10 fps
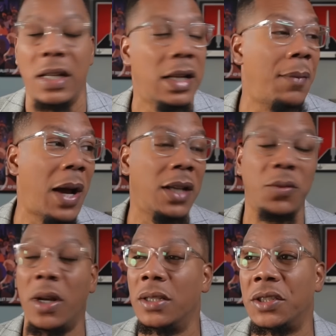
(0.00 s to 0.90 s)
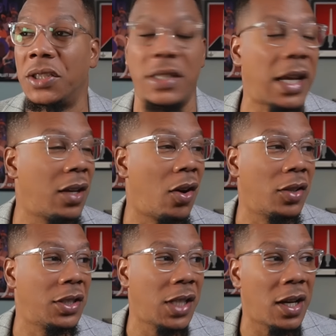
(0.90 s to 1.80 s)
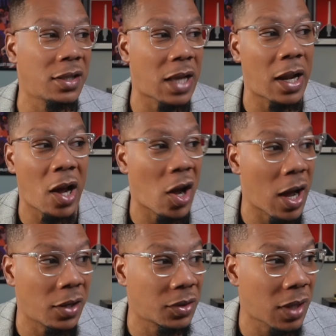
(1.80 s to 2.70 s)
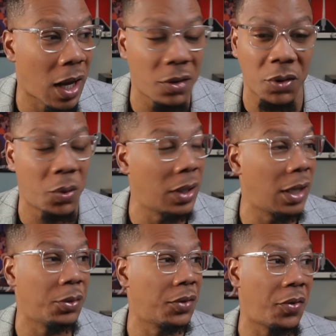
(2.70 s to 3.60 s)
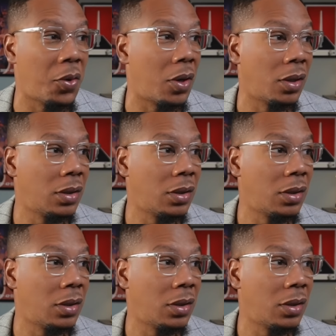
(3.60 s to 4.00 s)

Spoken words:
They might as well have just taken all the chairs out of our house. I don't know what they was for.